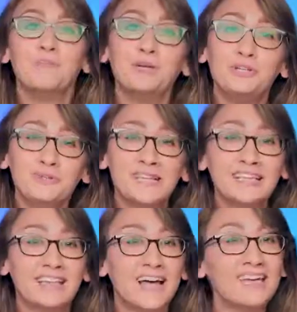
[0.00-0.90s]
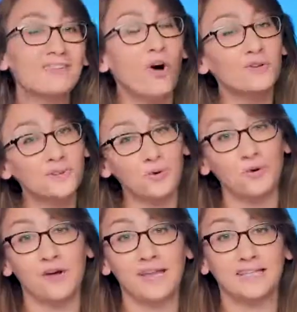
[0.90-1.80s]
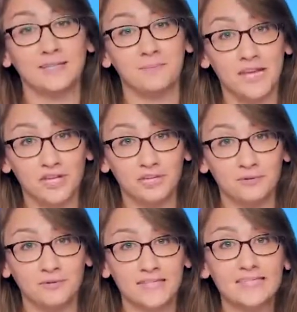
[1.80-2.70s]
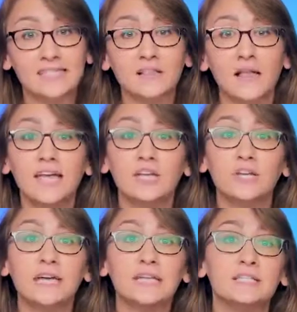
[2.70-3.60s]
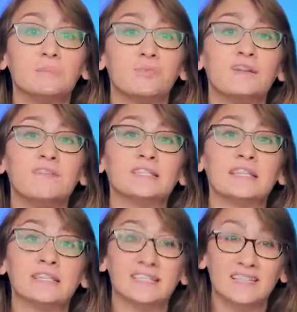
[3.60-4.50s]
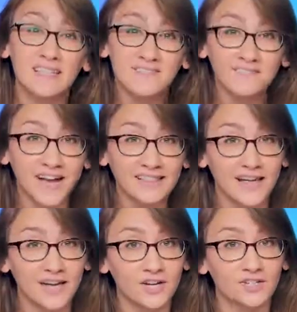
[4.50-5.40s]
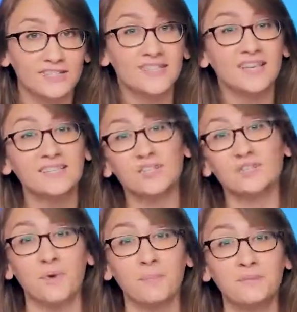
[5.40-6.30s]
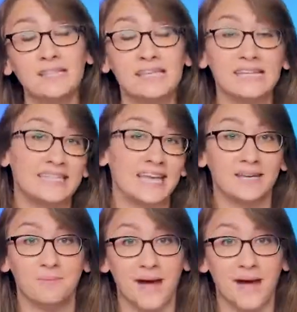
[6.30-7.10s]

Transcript: But using light also created some issues, since the light could get into previously solidified layers, thus disrupting the intended